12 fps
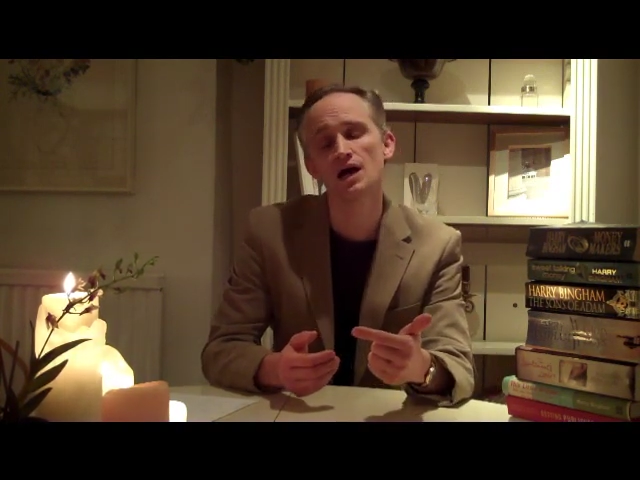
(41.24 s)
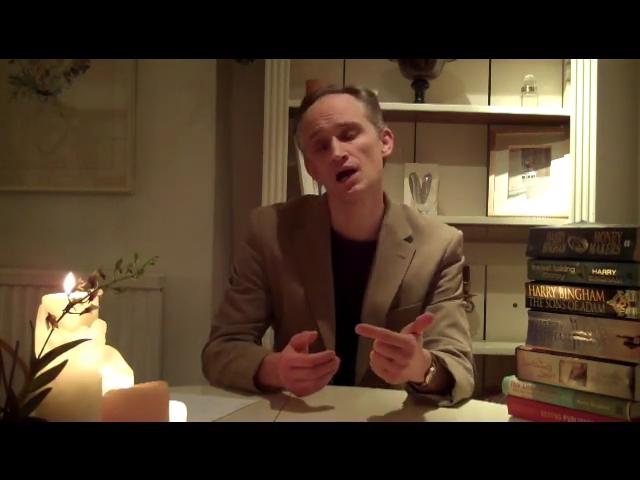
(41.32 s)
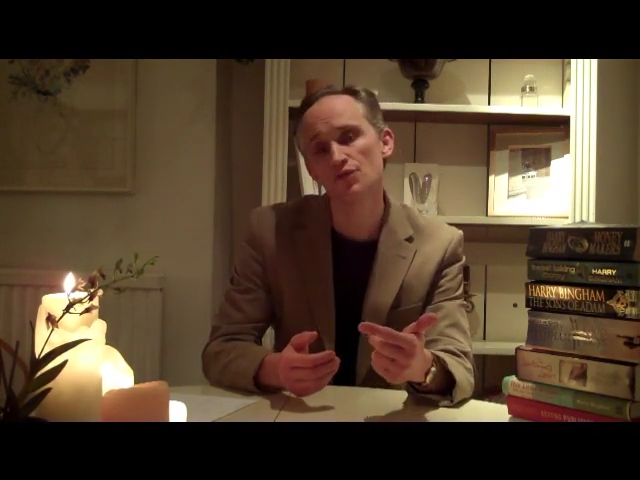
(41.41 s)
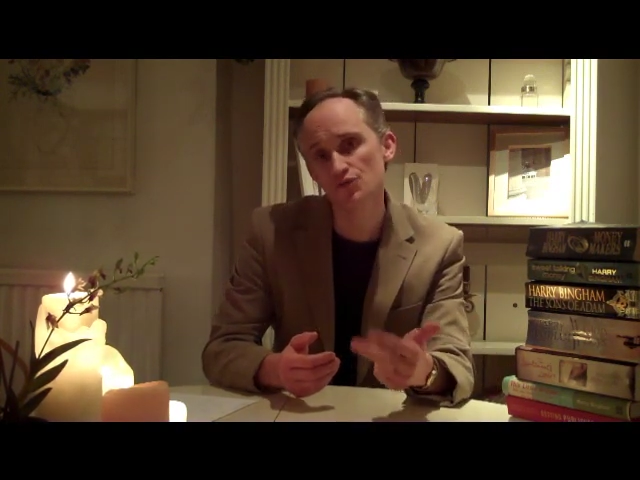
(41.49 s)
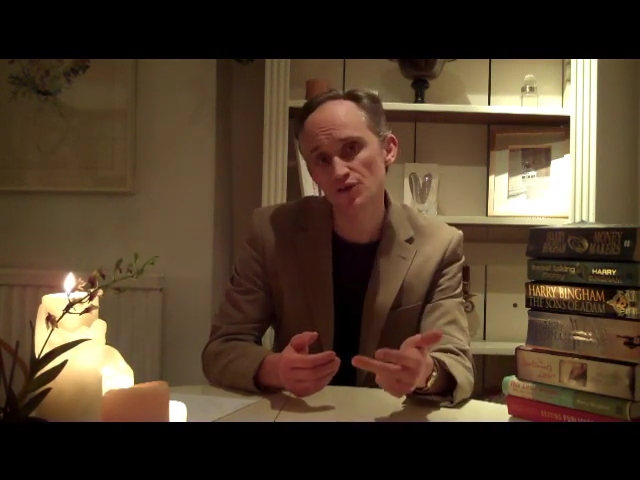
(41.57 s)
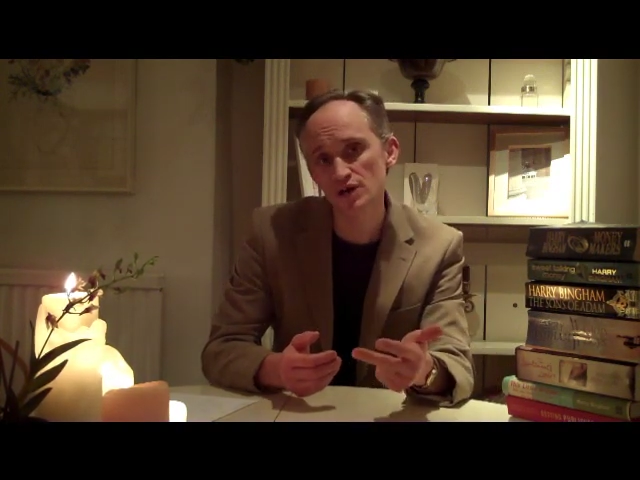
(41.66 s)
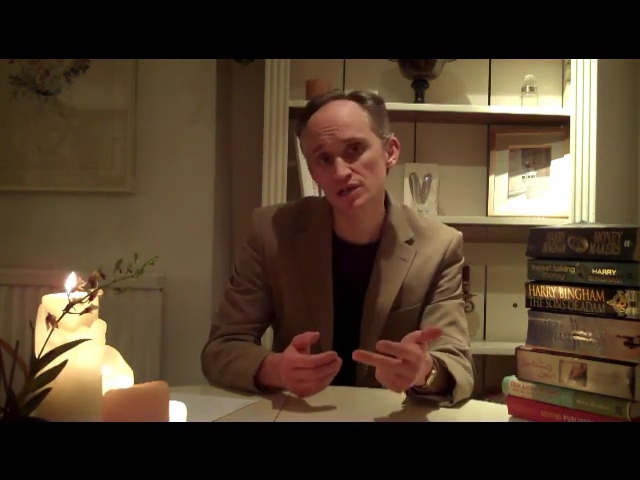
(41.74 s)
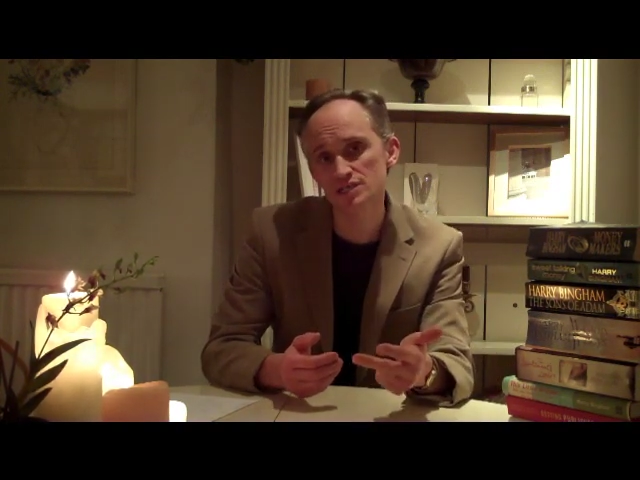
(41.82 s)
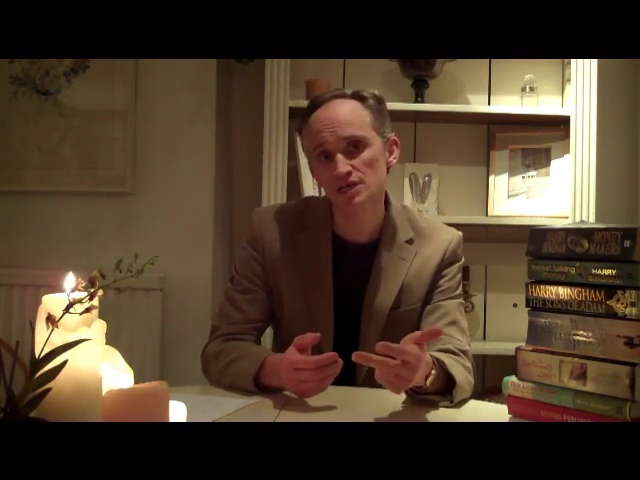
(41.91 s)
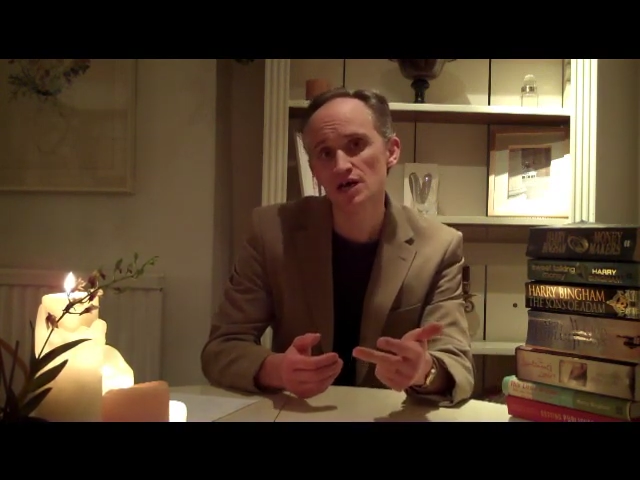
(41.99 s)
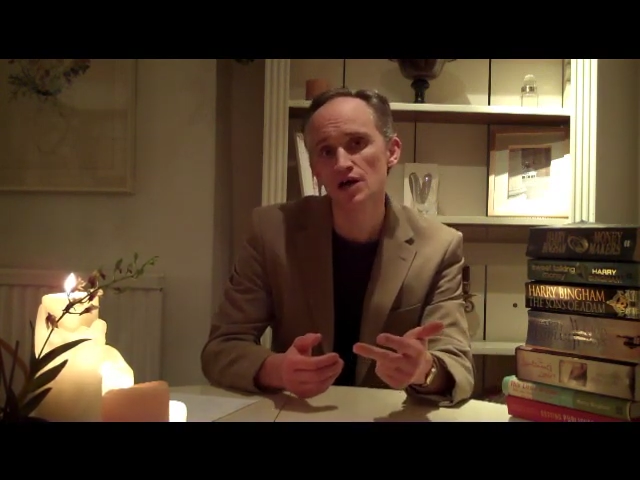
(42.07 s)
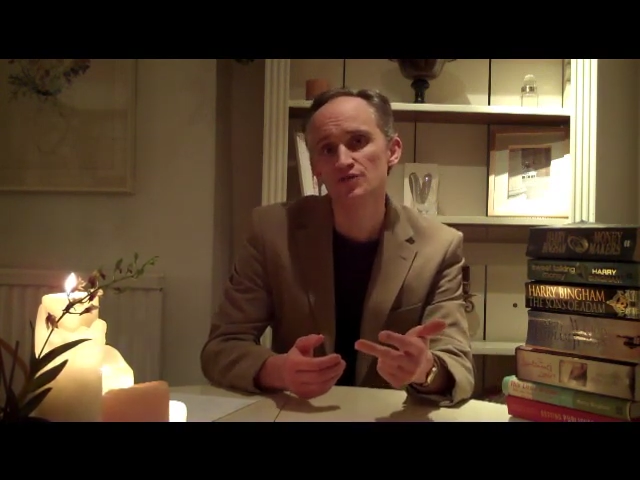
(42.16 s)
Third,
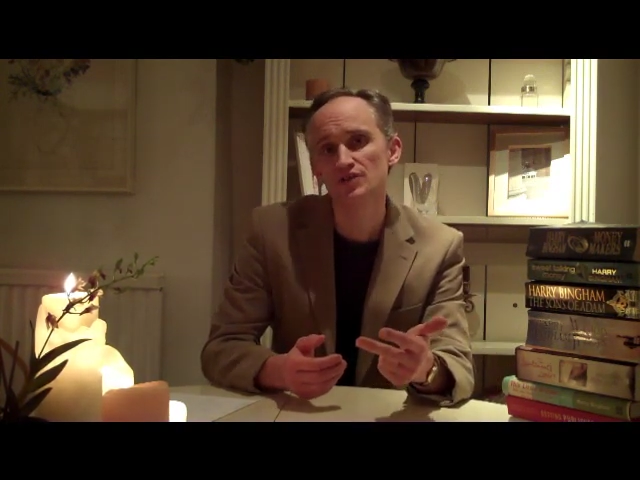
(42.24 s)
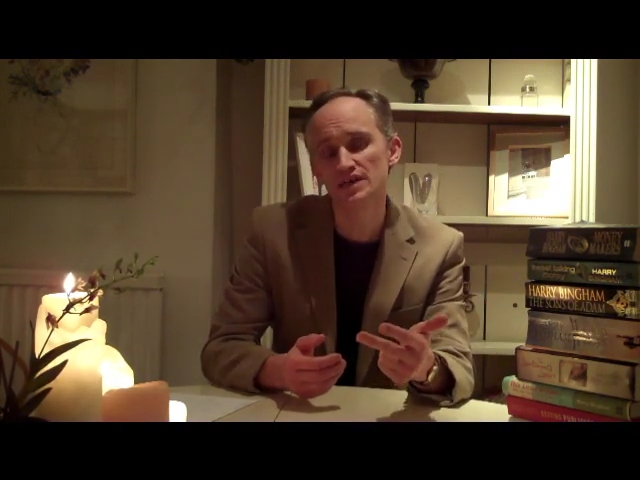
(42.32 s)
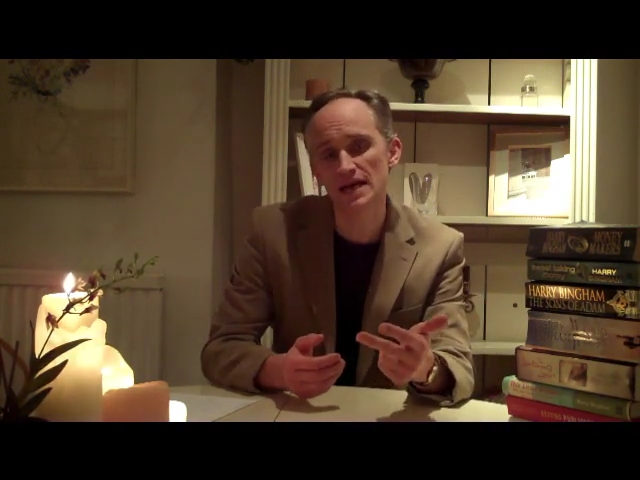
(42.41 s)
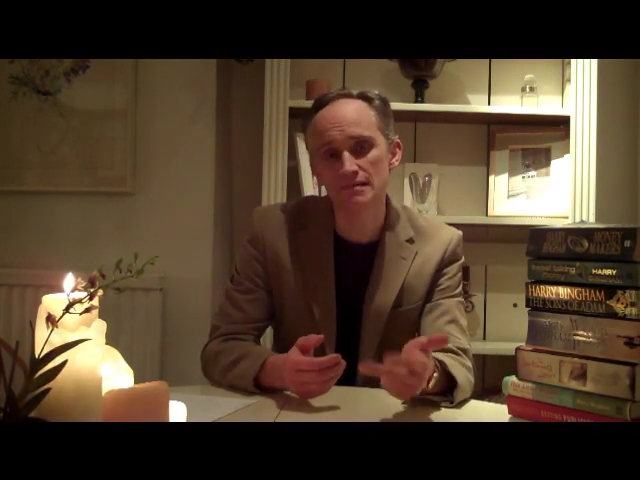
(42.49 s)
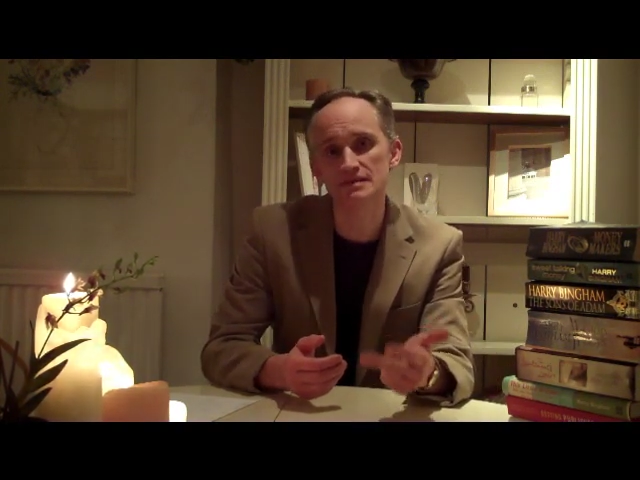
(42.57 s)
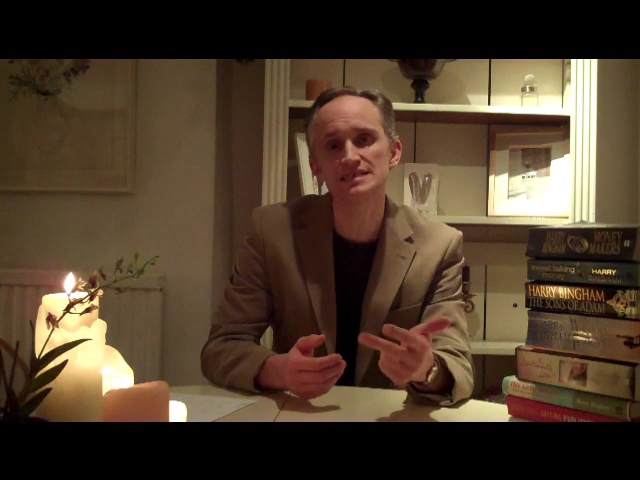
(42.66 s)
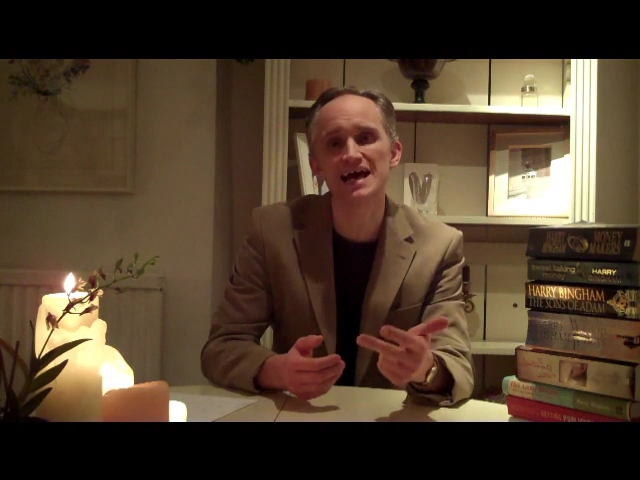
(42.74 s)
the character